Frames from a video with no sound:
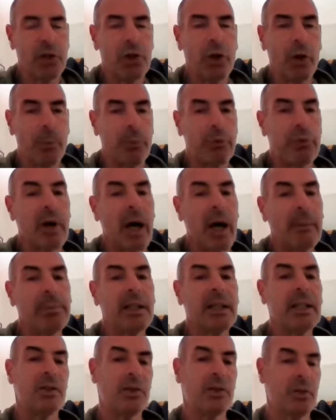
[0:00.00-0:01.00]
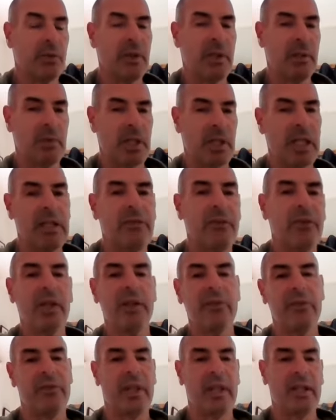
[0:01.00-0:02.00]
and you'll probably do them even
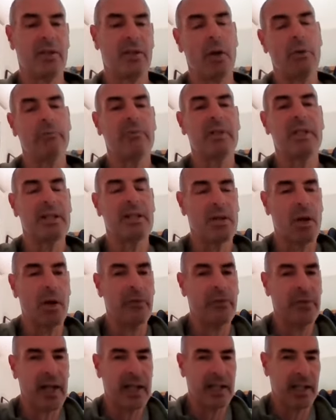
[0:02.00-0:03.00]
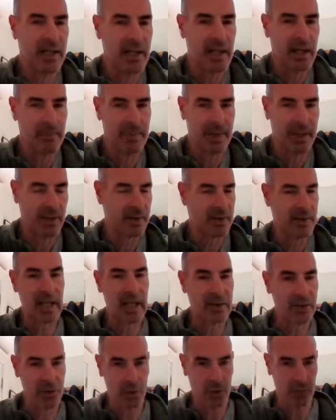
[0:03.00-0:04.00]
if they don't resolve anything, because
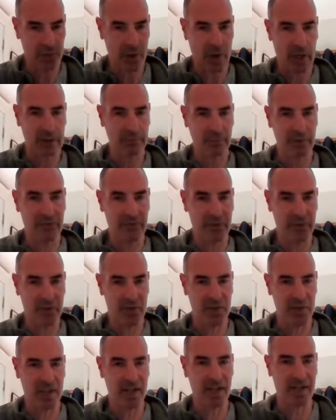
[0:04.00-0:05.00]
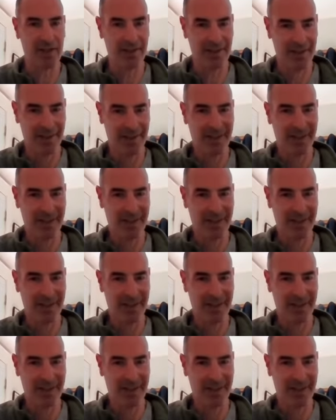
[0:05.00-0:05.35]
that's your dogma for skin.